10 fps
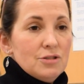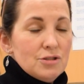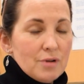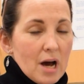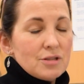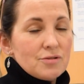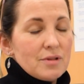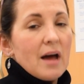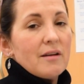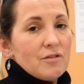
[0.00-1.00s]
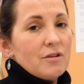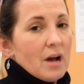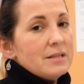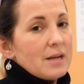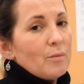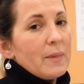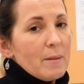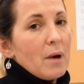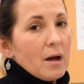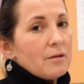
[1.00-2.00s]
Do not do that if you're not done with the
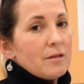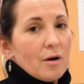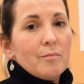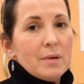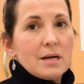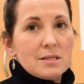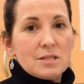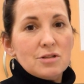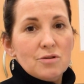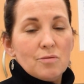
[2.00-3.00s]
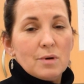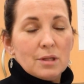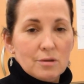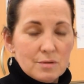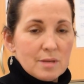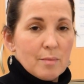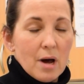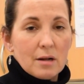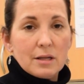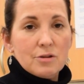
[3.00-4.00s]
bottle though, because you will lose the
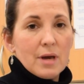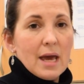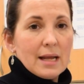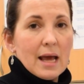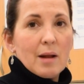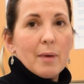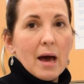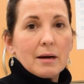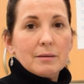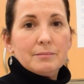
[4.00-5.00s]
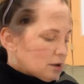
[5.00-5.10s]
bottle and you can't get it back.